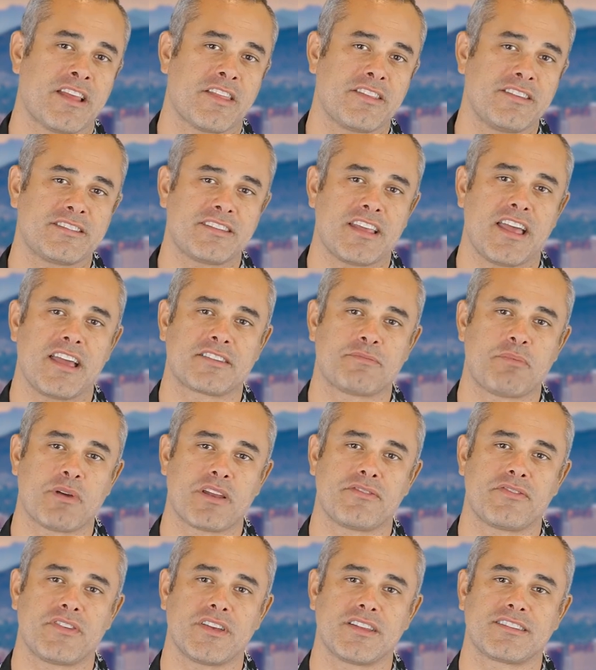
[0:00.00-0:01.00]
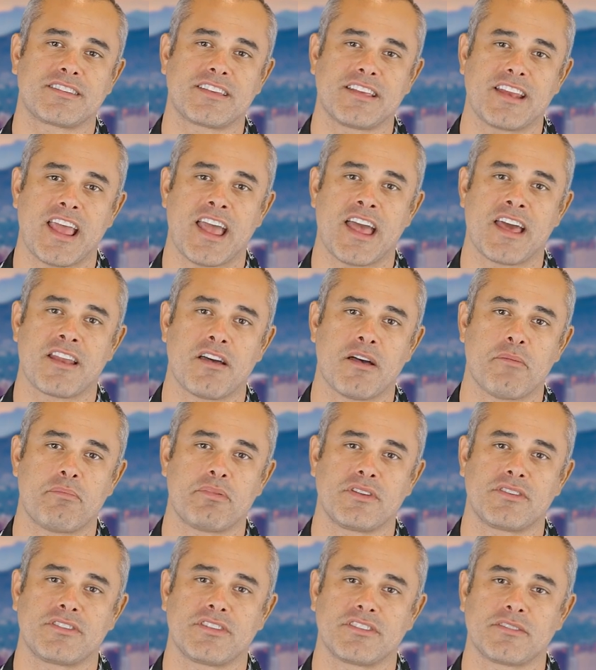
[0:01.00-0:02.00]
Now these tax benefits can add
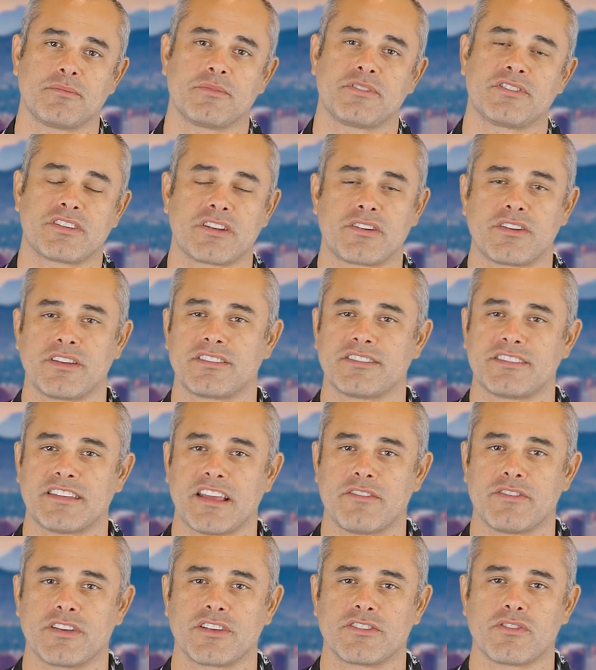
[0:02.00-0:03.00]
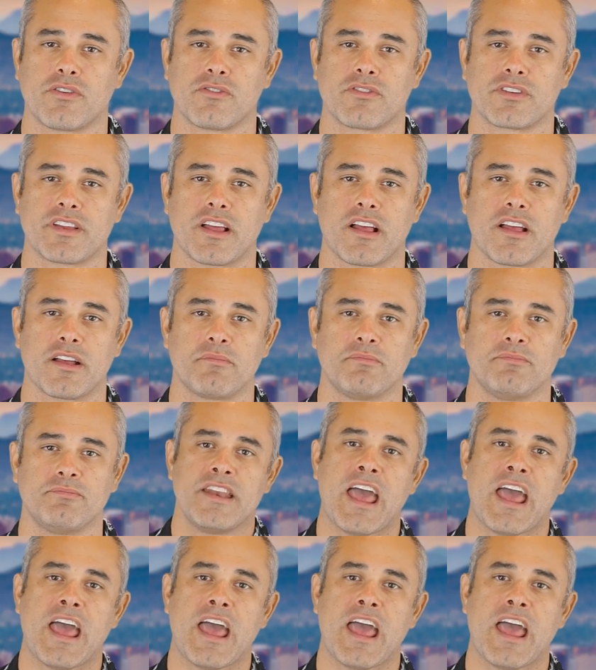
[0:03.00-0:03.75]
up to some serious savings over time.